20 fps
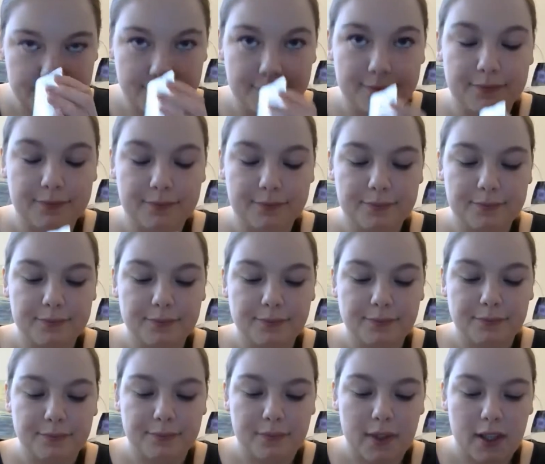
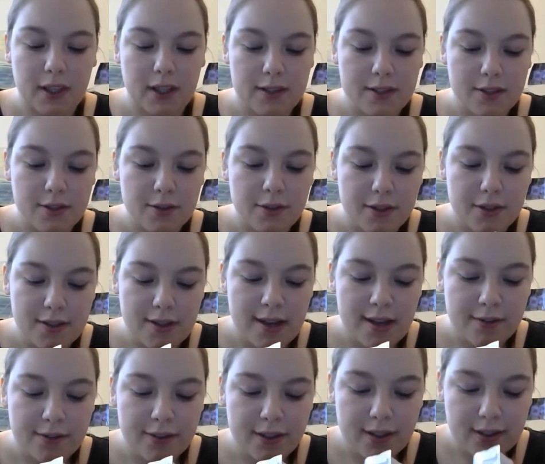Yes, you can
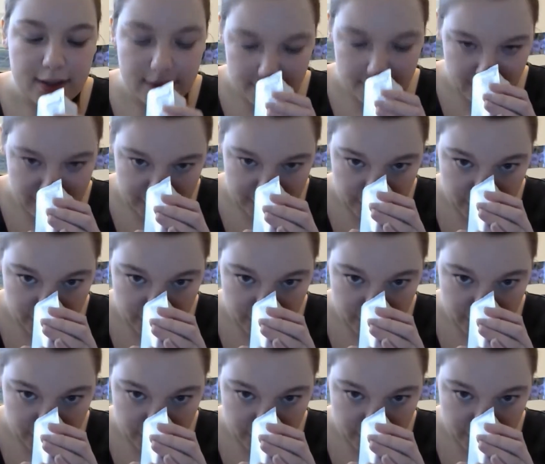definitely smell the